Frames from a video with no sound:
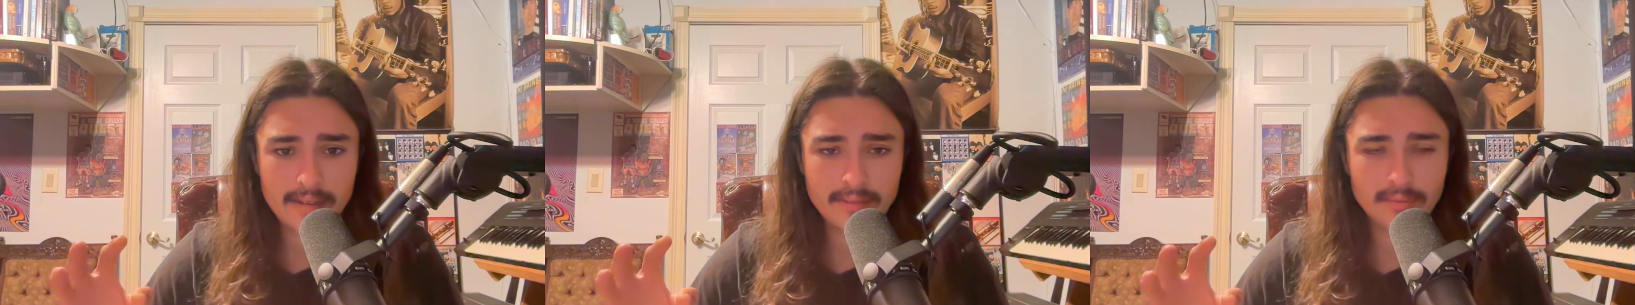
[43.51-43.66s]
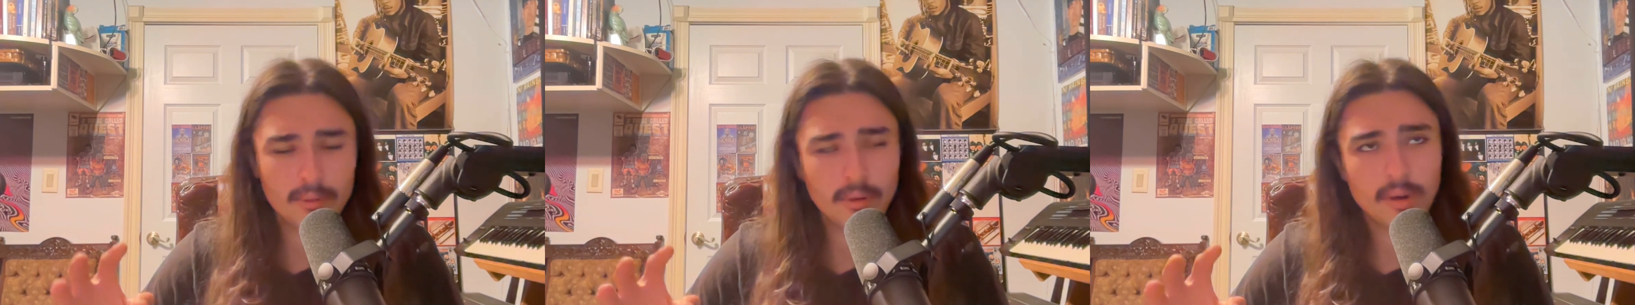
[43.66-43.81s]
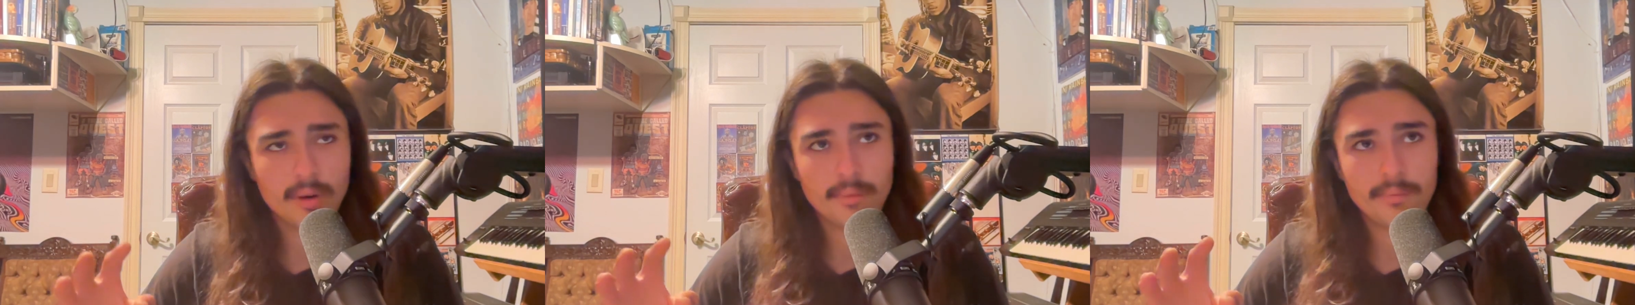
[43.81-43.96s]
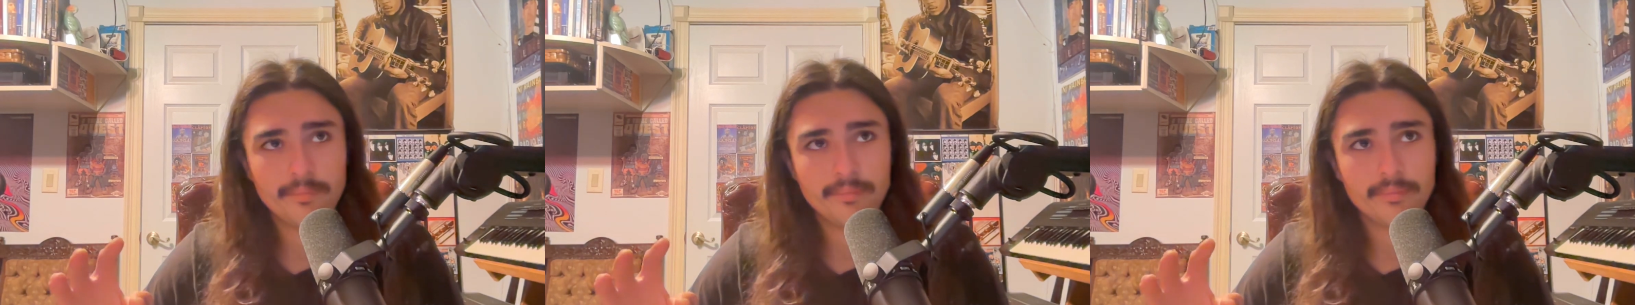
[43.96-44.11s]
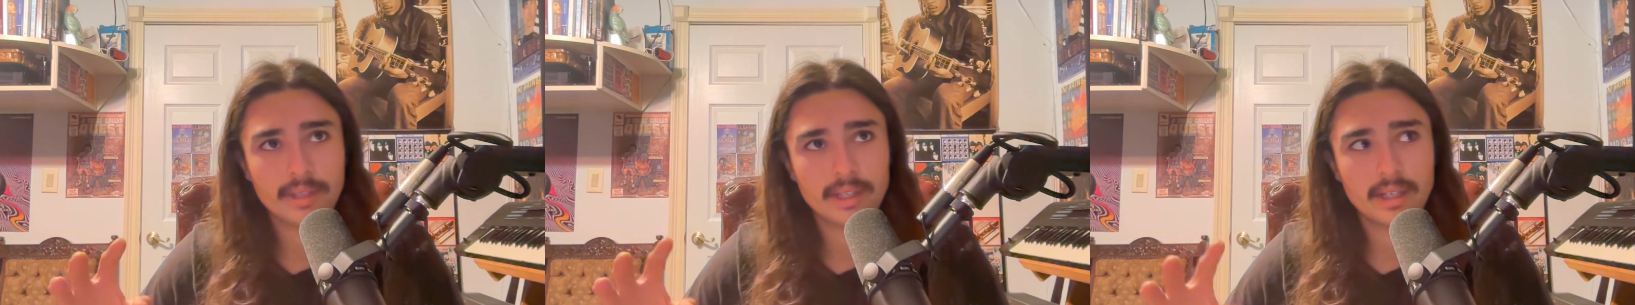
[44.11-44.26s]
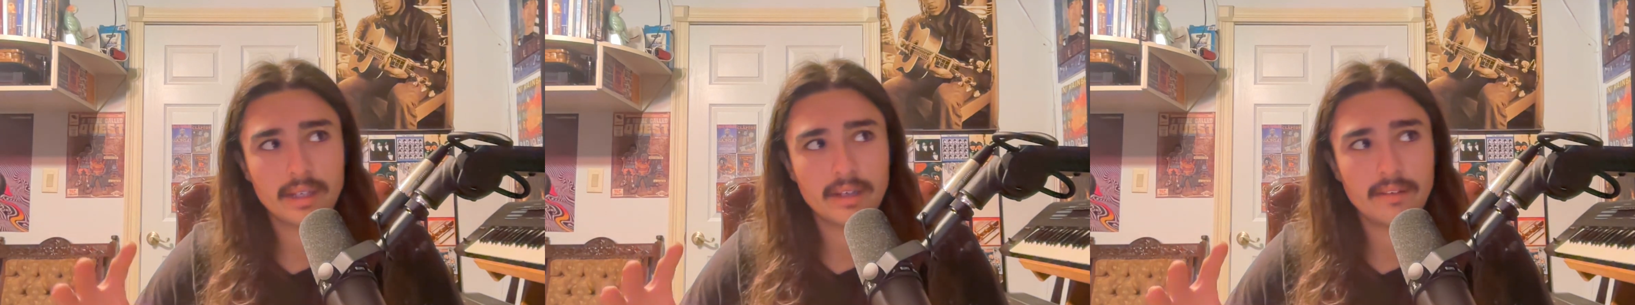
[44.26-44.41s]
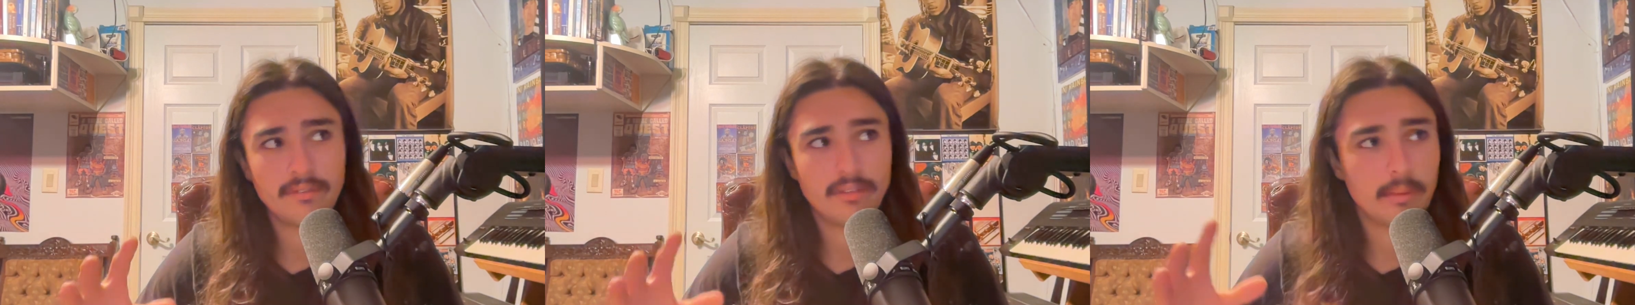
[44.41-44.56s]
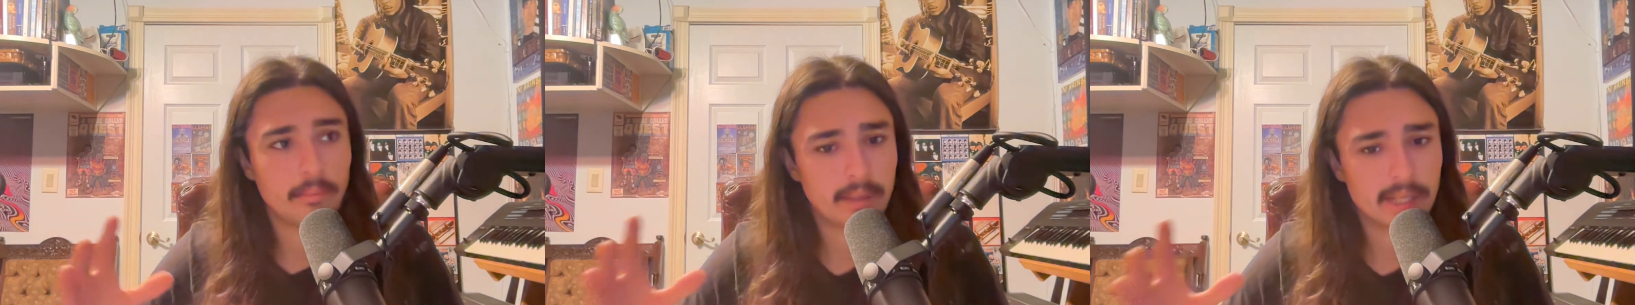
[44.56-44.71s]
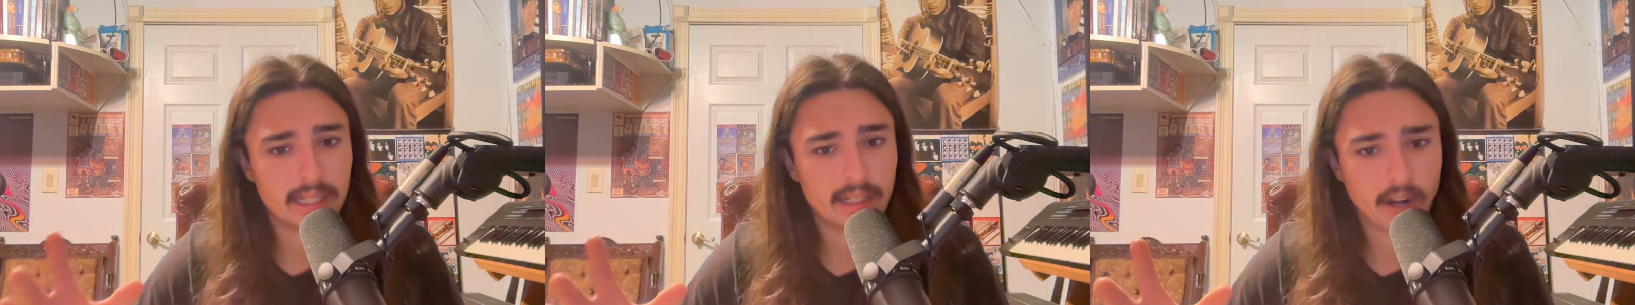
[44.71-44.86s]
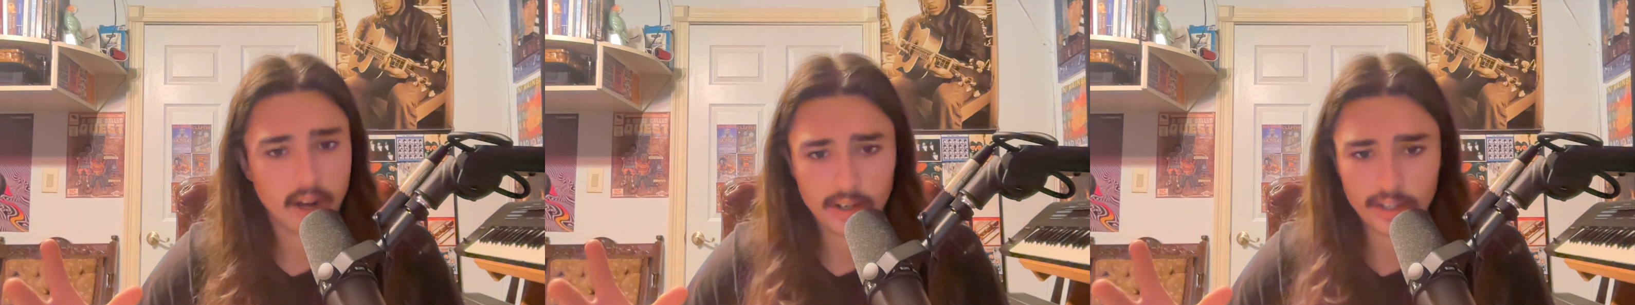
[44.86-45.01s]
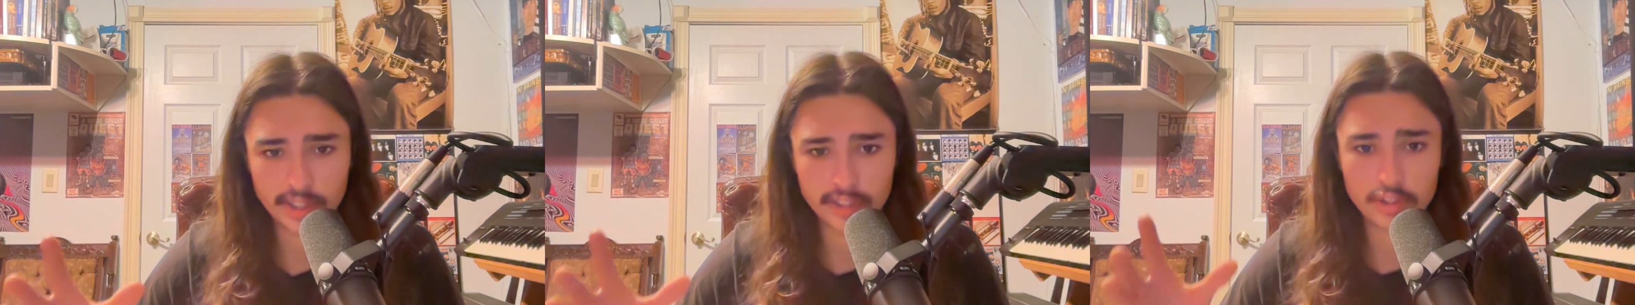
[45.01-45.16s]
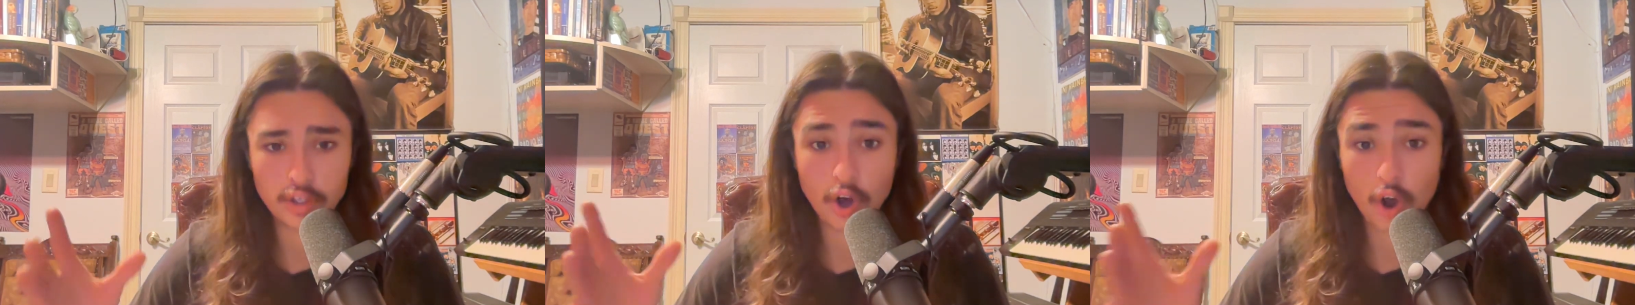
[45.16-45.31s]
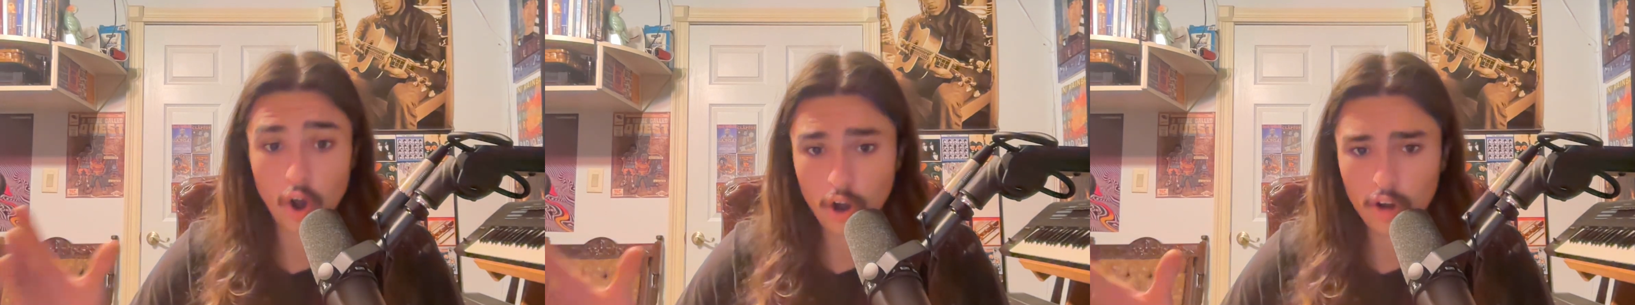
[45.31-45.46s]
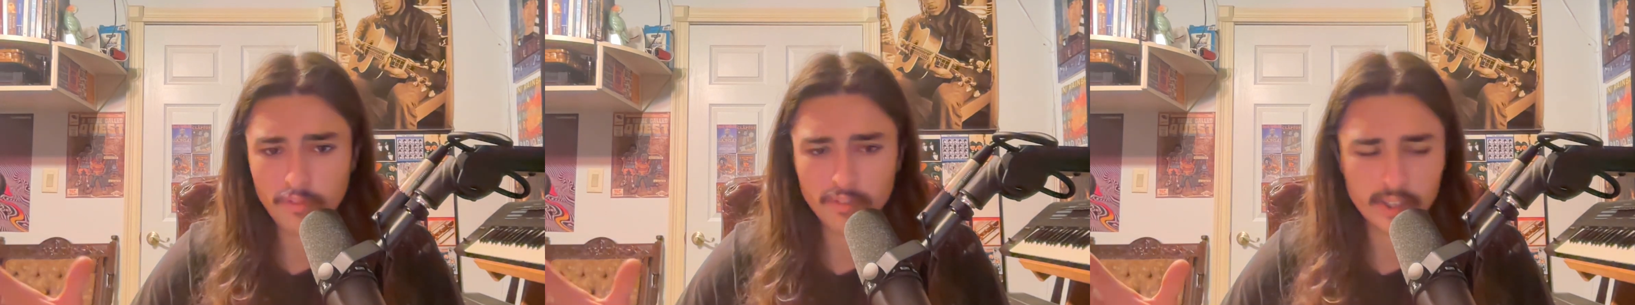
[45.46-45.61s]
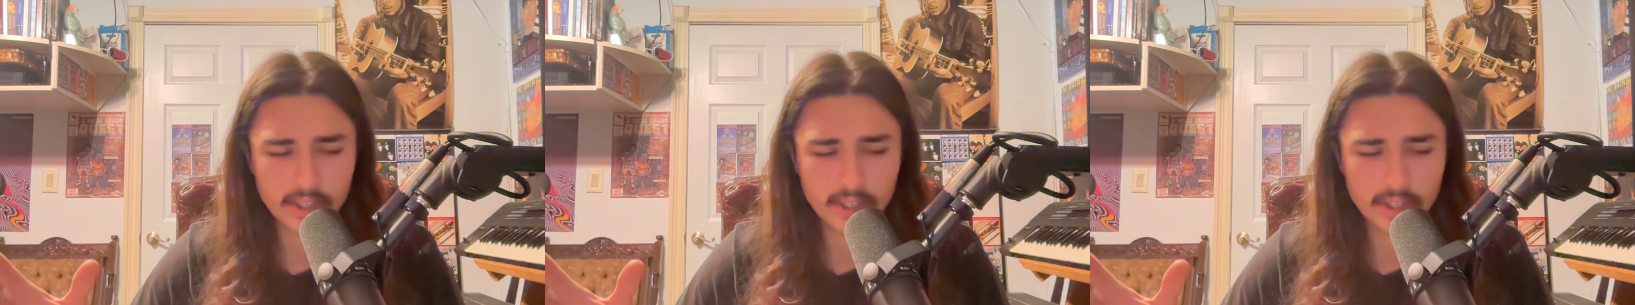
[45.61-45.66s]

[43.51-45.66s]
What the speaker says: off